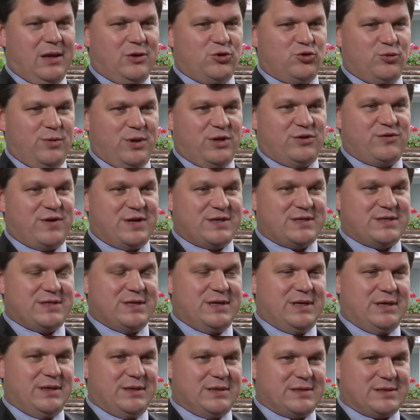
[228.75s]
to be addressed
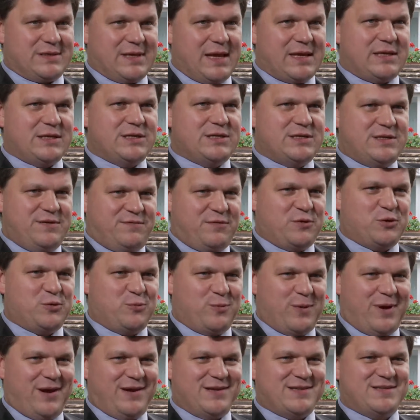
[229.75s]
in slightly
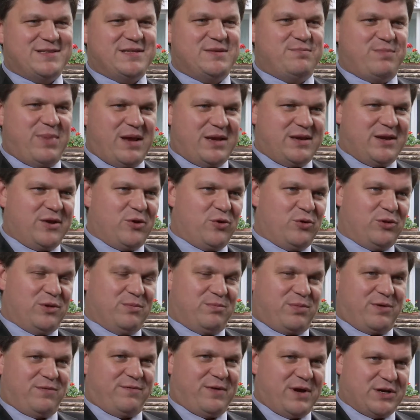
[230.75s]
different ways depending on the
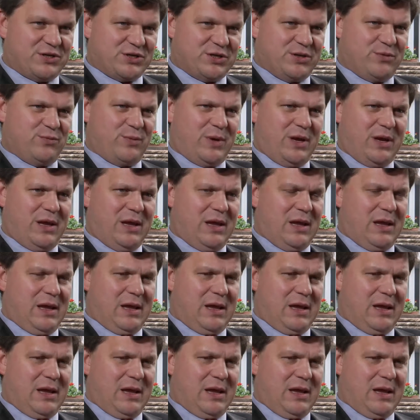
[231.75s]
profession we